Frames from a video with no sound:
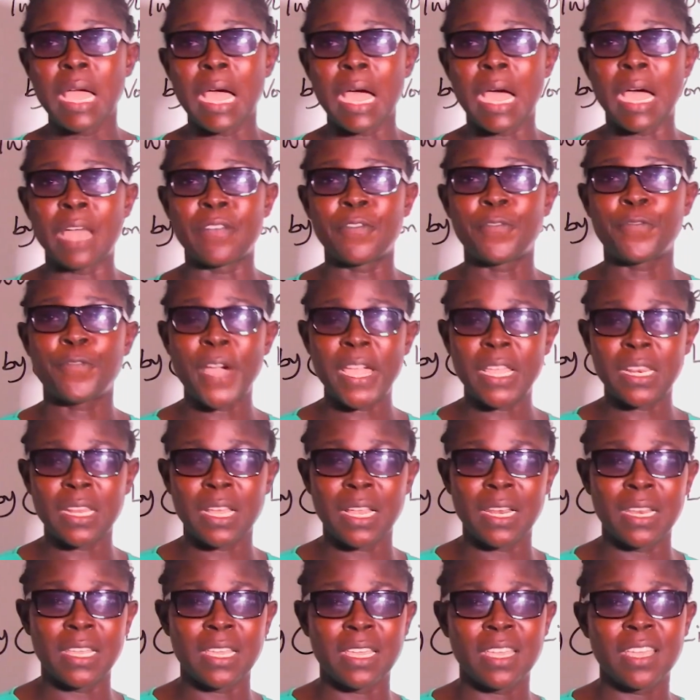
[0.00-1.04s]
And
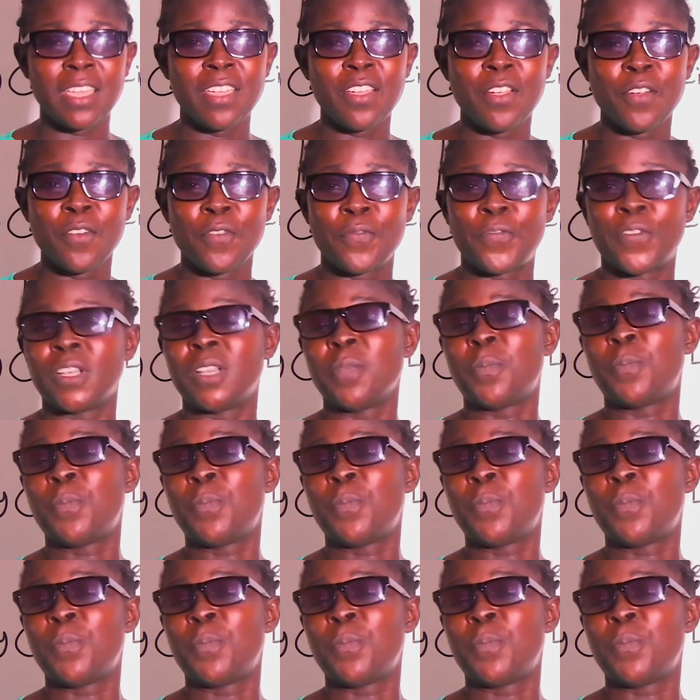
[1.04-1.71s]
finally, for the